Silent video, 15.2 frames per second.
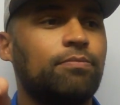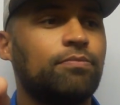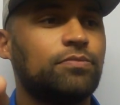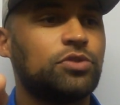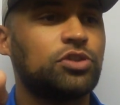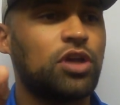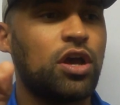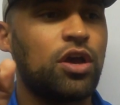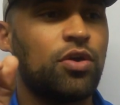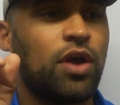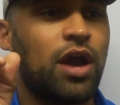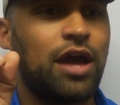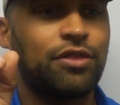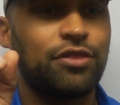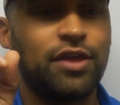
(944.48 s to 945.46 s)

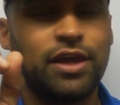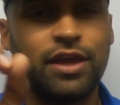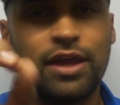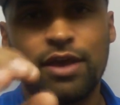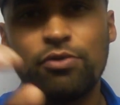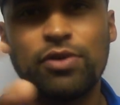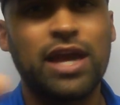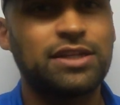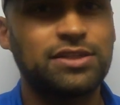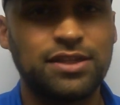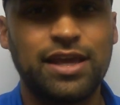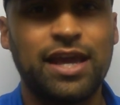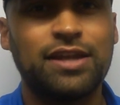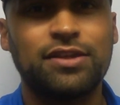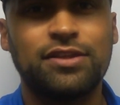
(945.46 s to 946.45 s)
So I think he'll get to
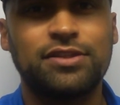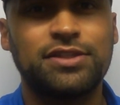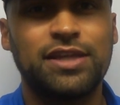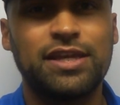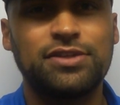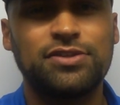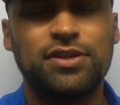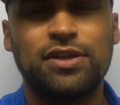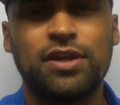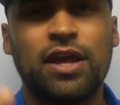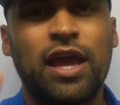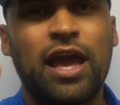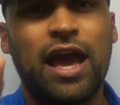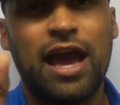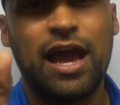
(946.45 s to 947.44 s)
the end of the season,
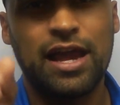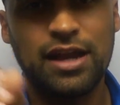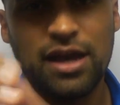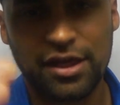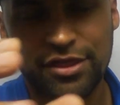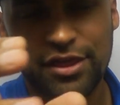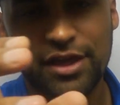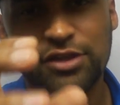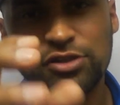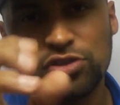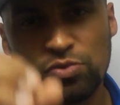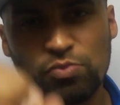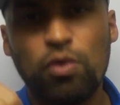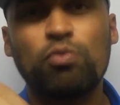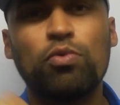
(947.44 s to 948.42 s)
and I think
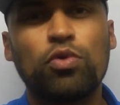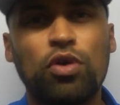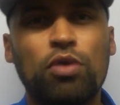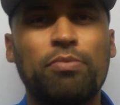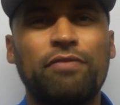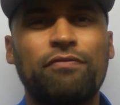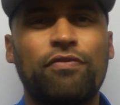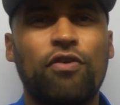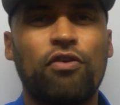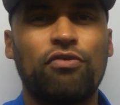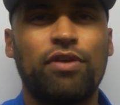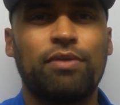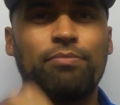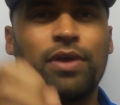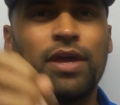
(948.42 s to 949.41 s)
someone will come in
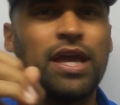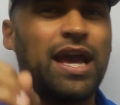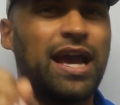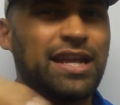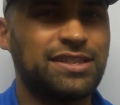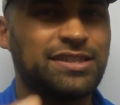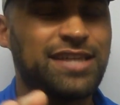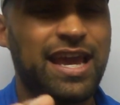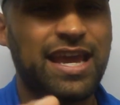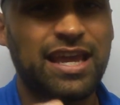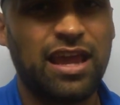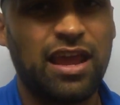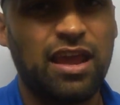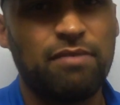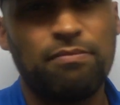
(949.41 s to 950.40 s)
for him and
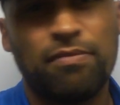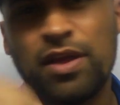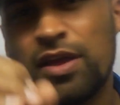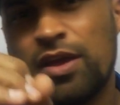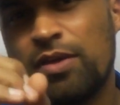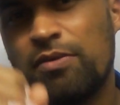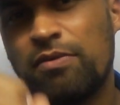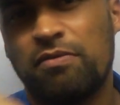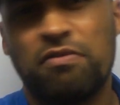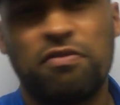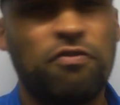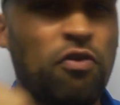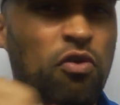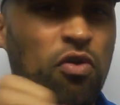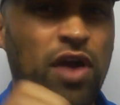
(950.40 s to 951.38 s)
take him
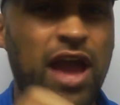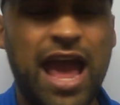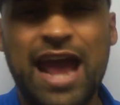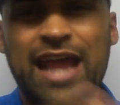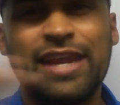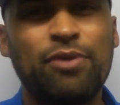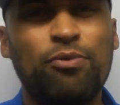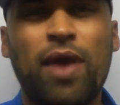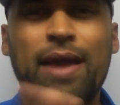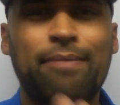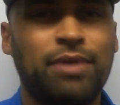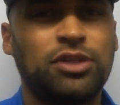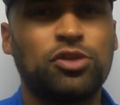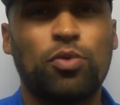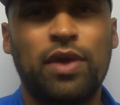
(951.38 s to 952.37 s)
for
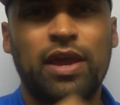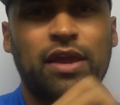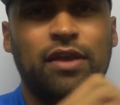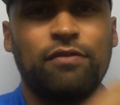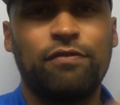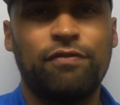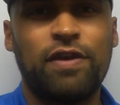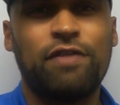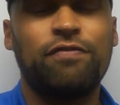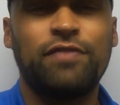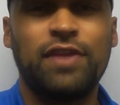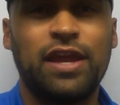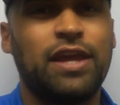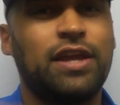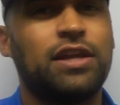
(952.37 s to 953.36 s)
anywhere between
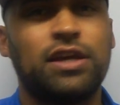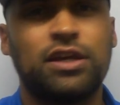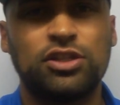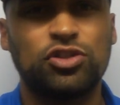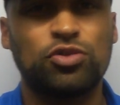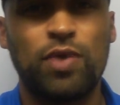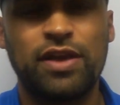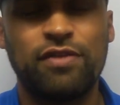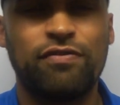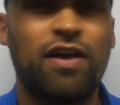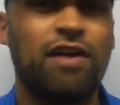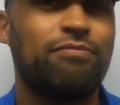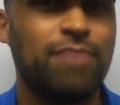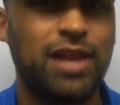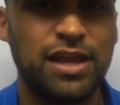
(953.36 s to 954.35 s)
15 and
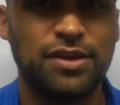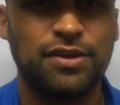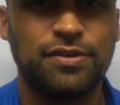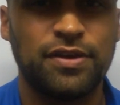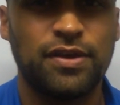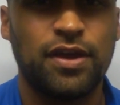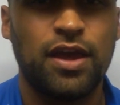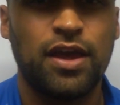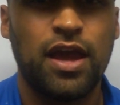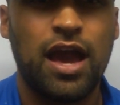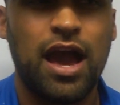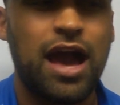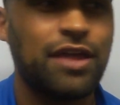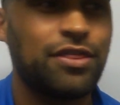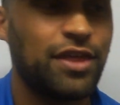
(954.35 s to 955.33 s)
25 million.
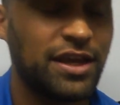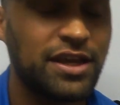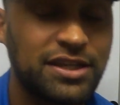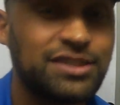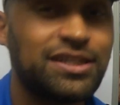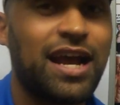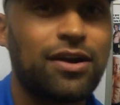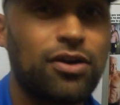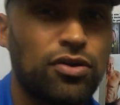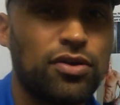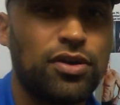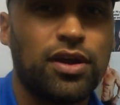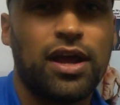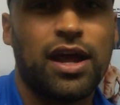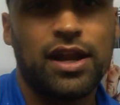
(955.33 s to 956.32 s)
I think he's that
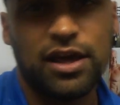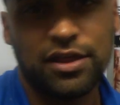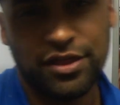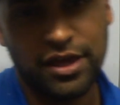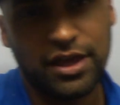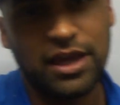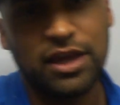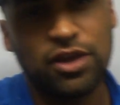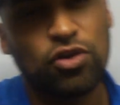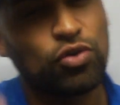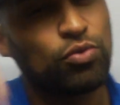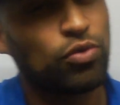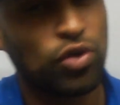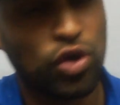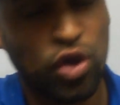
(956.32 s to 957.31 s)
good, and I think he
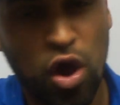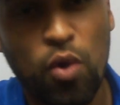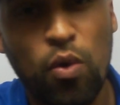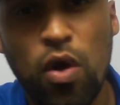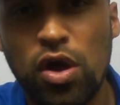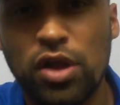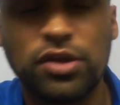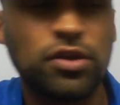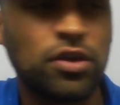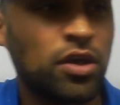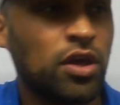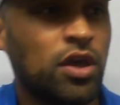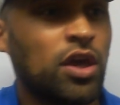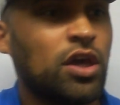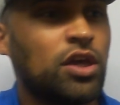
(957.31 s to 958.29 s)
could go on
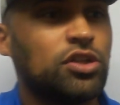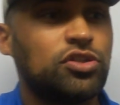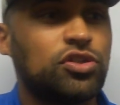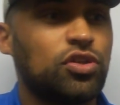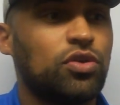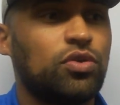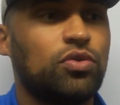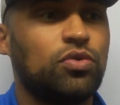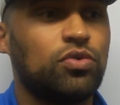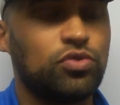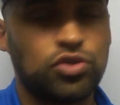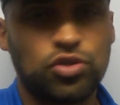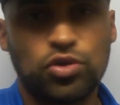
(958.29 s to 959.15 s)
to